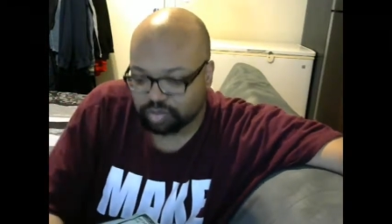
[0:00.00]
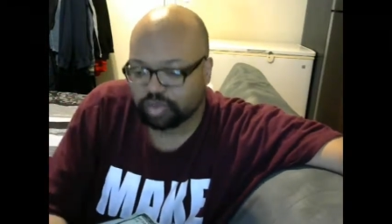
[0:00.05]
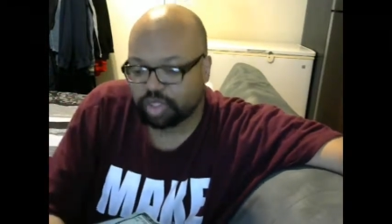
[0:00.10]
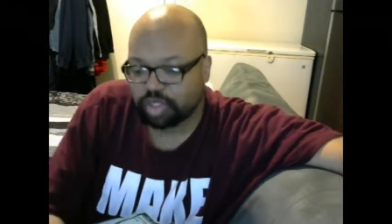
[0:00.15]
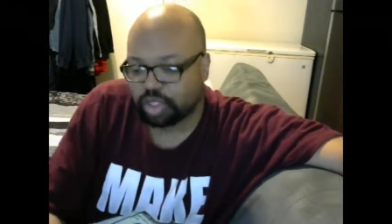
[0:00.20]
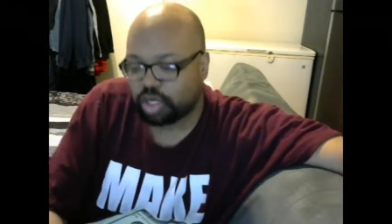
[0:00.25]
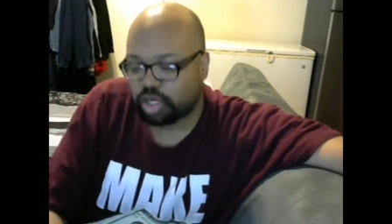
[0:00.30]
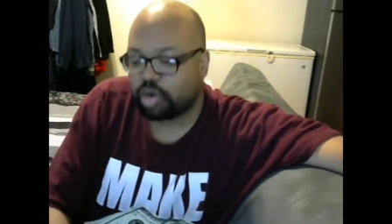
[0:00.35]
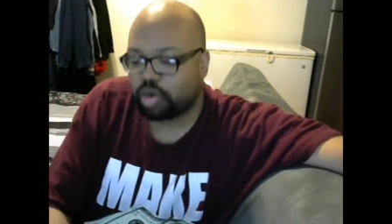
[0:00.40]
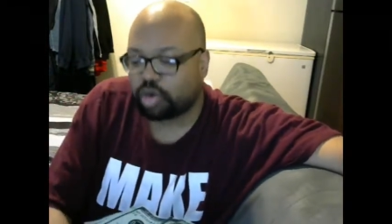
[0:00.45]

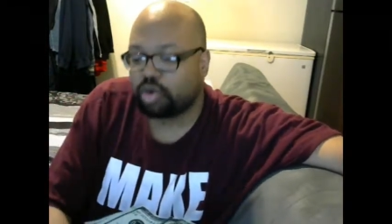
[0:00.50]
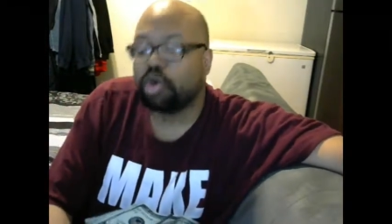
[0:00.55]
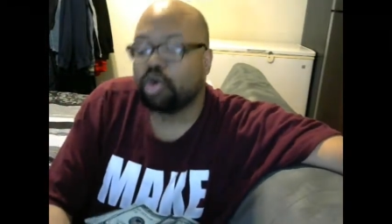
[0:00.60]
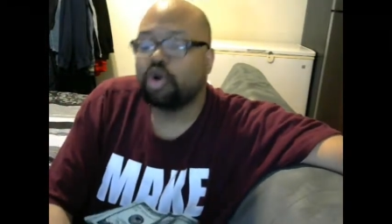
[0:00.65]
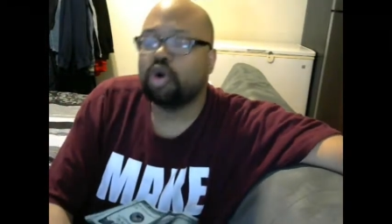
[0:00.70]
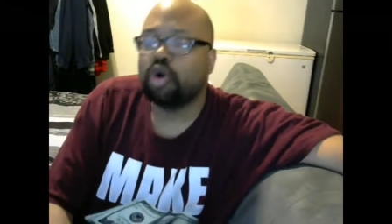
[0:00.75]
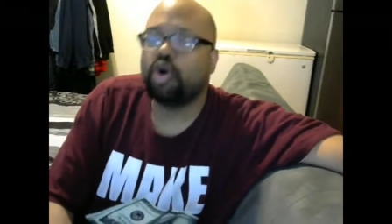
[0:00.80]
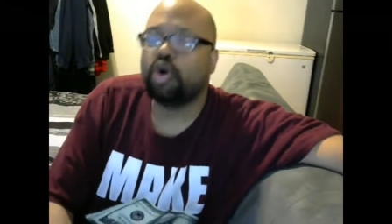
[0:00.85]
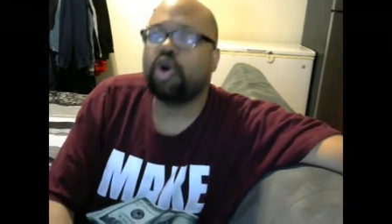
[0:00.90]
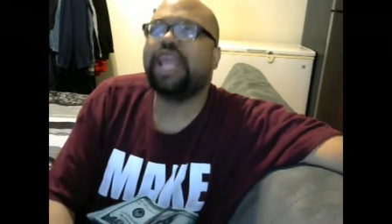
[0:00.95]
you know,
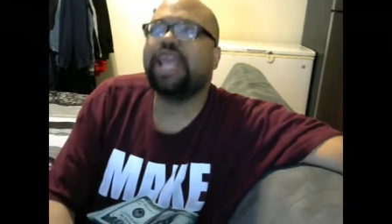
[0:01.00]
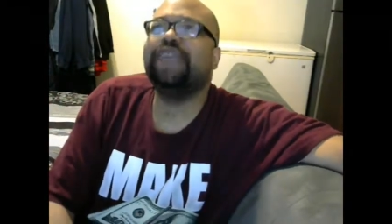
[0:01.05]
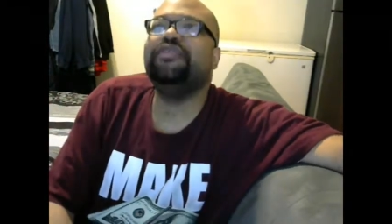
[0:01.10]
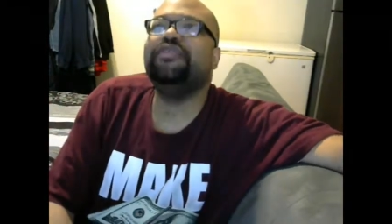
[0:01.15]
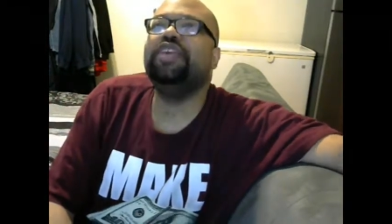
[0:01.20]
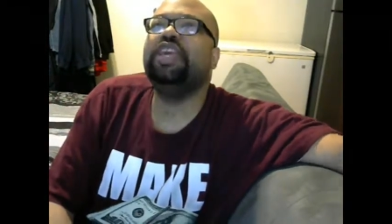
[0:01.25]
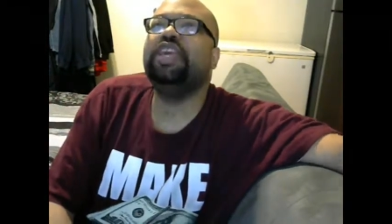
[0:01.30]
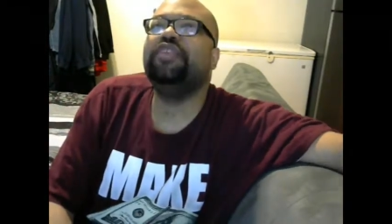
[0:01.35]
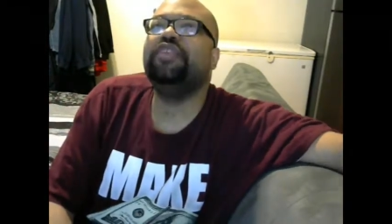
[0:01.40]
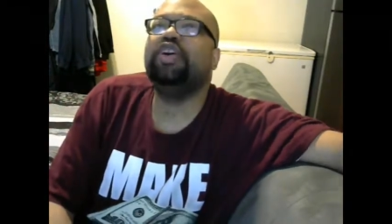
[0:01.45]
or if
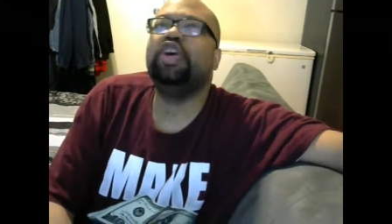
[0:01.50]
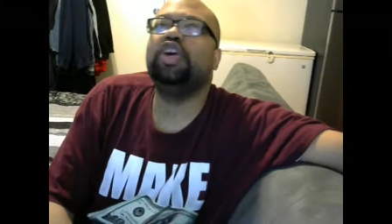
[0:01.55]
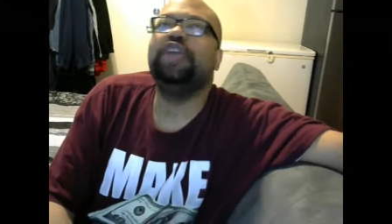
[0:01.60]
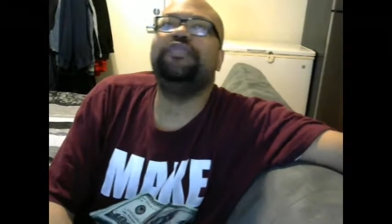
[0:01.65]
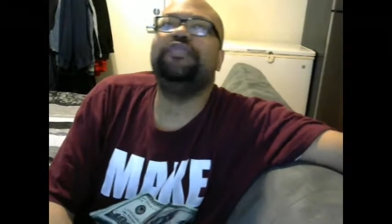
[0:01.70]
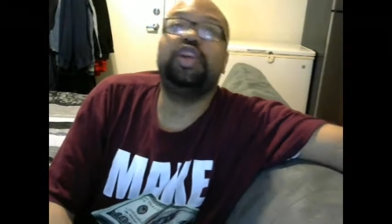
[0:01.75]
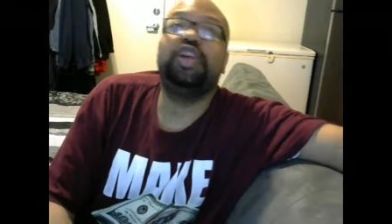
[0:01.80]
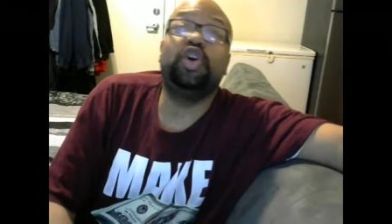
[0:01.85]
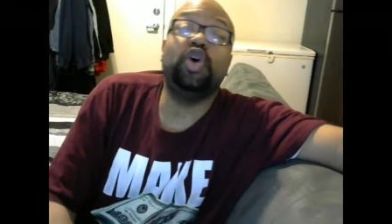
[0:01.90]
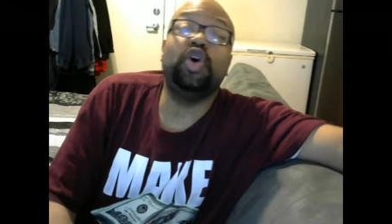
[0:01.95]
you, if you
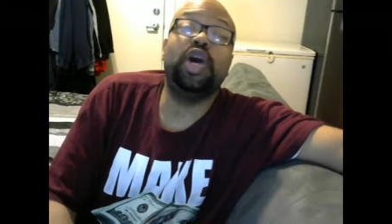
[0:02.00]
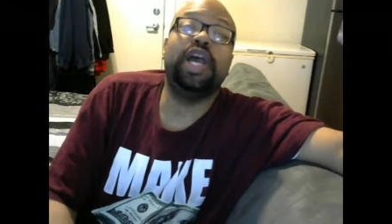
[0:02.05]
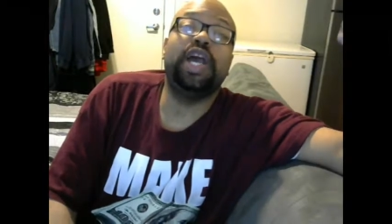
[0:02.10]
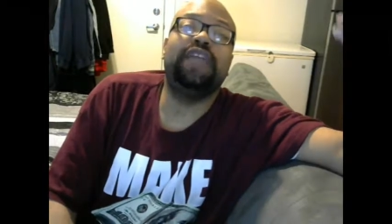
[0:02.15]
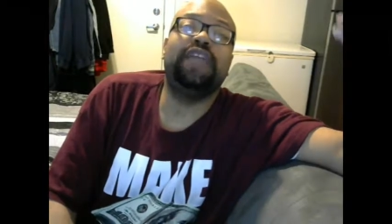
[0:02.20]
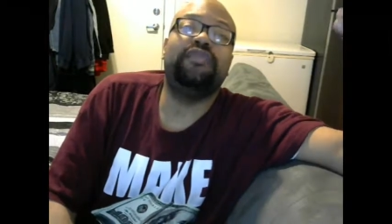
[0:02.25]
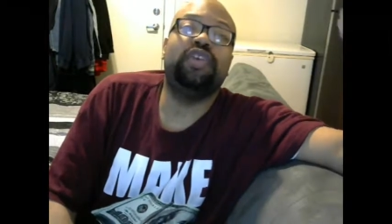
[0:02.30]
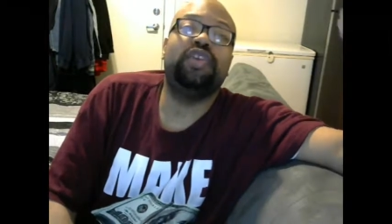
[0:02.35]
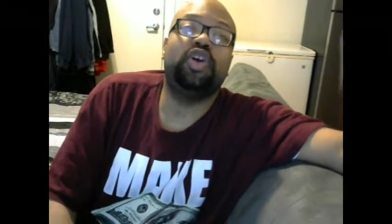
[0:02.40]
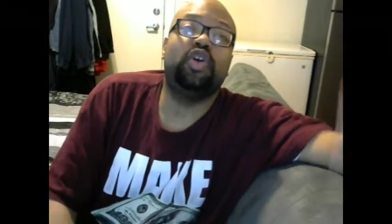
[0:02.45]
if you going
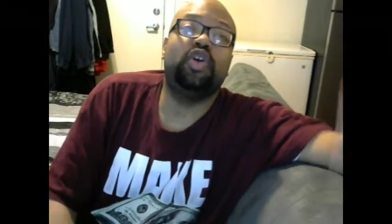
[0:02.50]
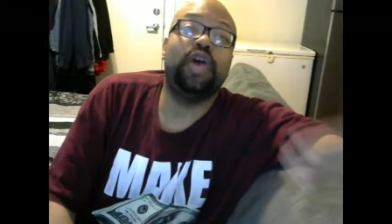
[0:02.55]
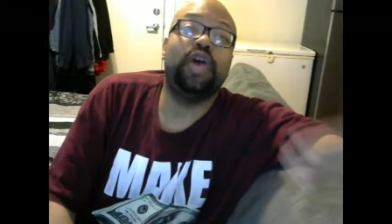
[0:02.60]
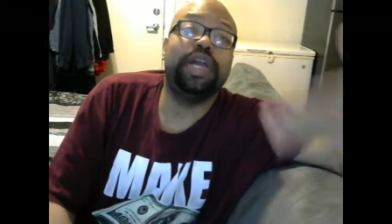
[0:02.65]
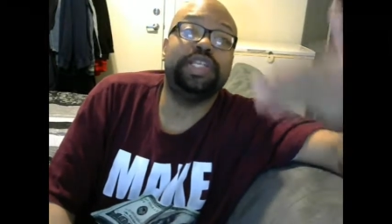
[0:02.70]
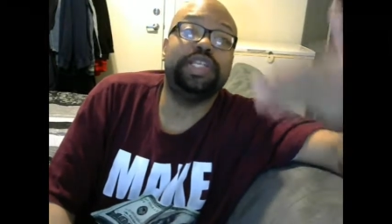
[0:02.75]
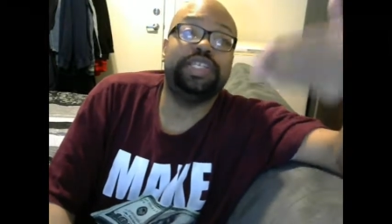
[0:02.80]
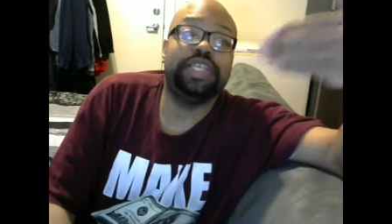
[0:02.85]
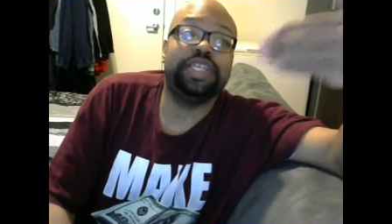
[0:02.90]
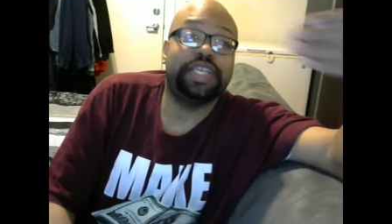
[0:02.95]
if you're
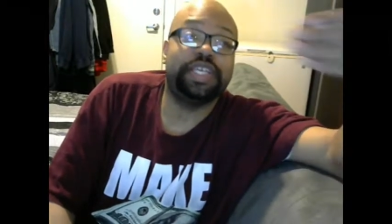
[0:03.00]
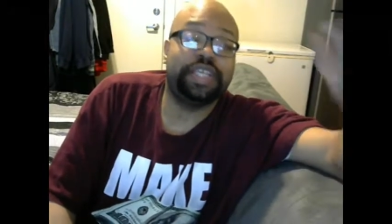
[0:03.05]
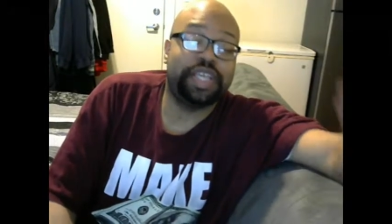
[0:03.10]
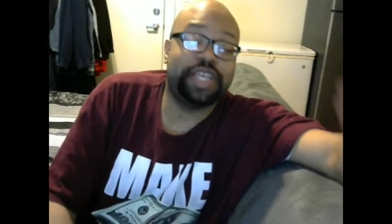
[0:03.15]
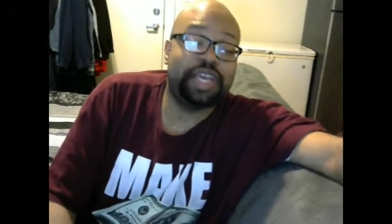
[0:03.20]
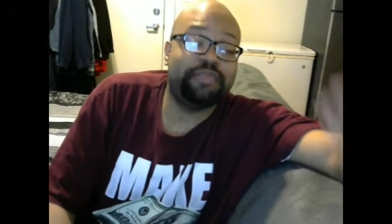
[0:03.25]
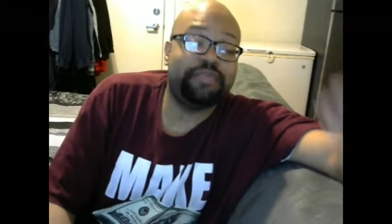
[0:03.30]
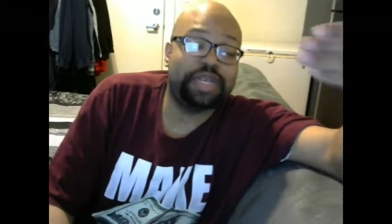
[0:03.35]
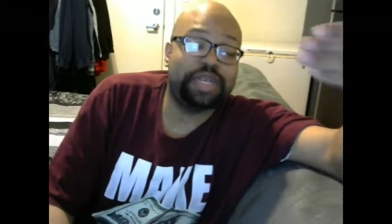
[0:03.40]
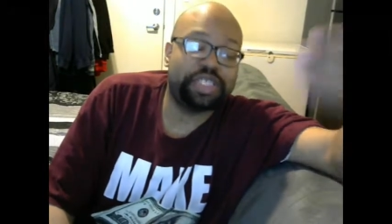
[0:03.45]
going to
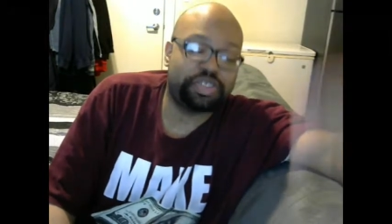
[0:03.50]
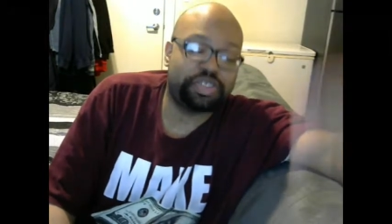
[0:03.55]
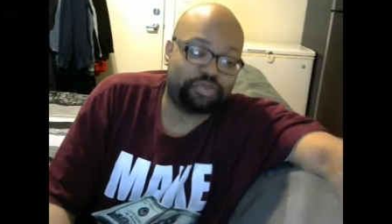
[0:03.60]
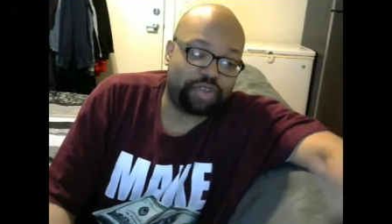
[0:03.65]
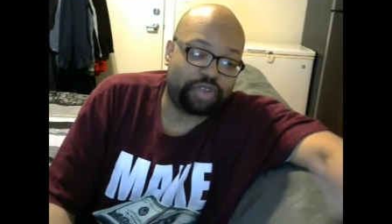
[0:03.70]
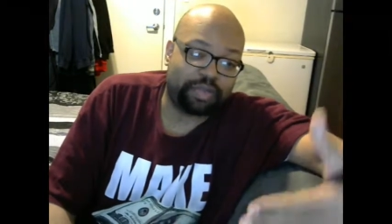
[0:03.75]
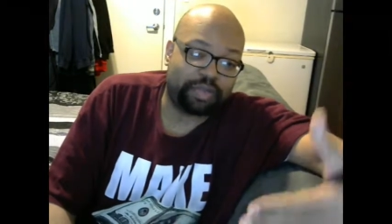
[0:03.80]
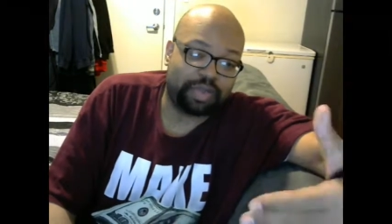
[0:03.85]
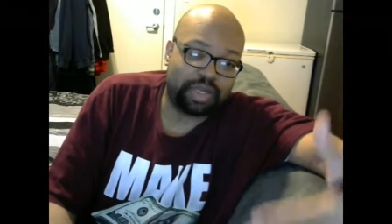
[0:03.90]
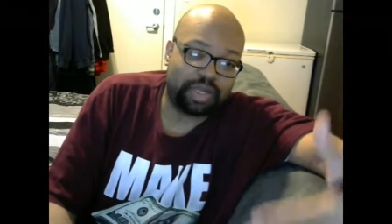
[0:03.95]
keep it
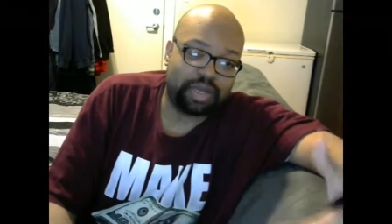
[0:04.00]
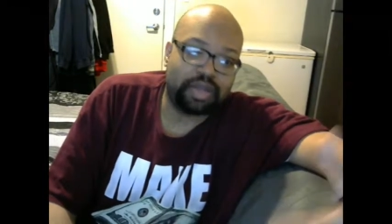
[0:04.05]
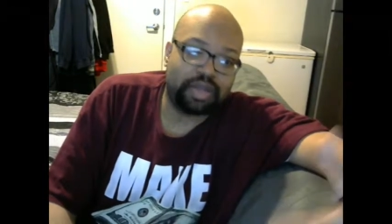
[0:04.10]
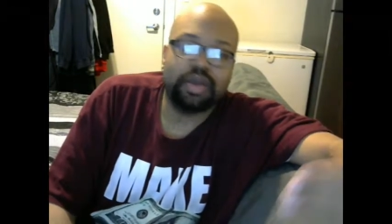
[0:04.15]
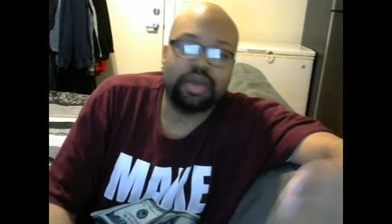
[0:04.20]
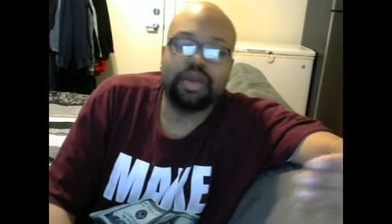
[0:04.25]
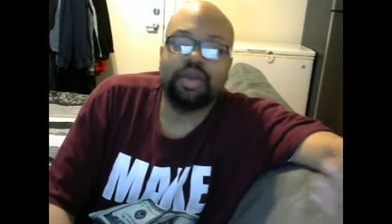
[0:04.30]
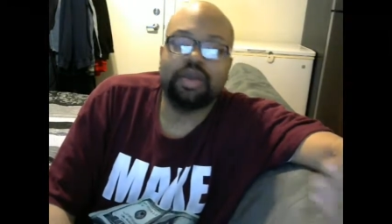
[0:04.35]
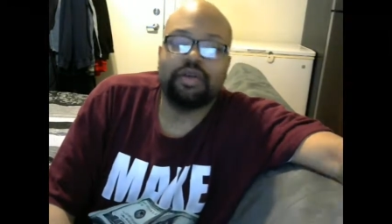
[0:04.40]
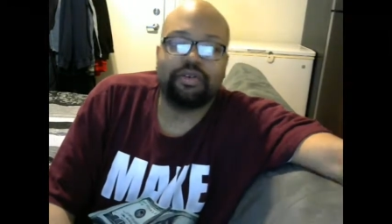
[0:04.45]
scripted,
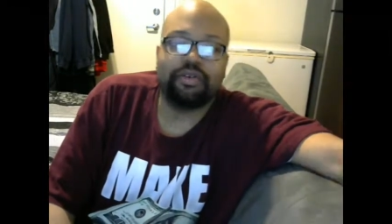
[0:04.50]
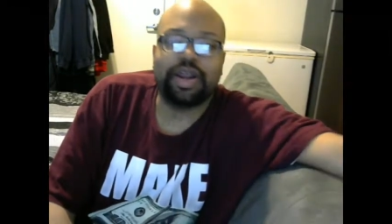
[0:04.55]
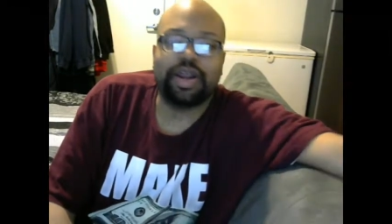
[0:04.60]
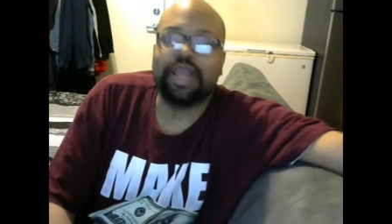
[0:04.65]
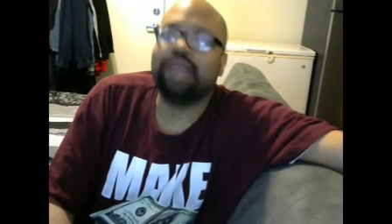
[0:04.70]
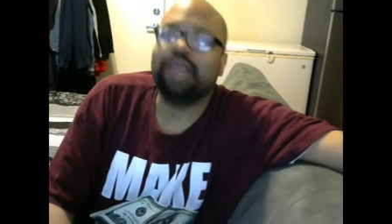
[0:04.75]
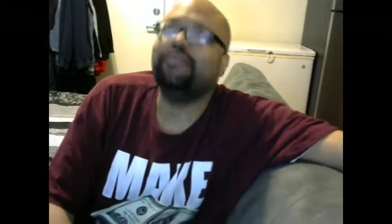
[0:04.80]
right?